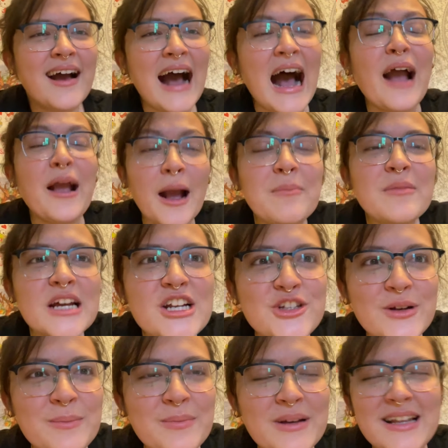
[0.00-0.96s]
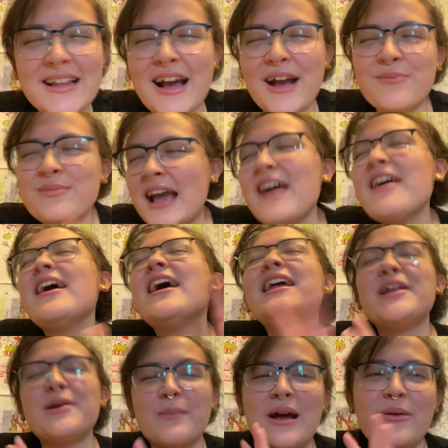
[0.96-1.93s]
I'm gonna do it, but it
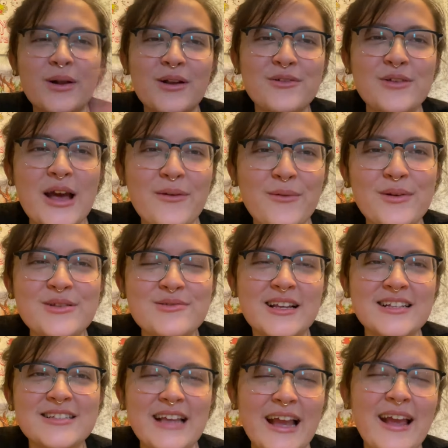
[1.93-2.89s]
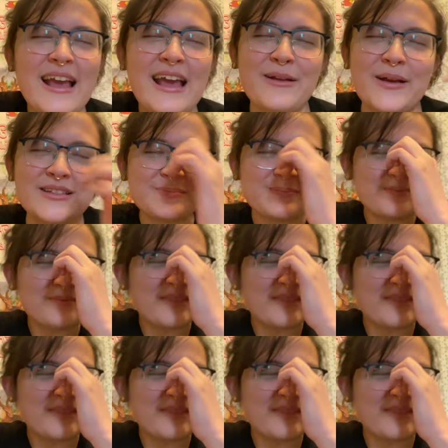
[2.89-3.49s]
doesn't matter what I was gonna say. Anyways,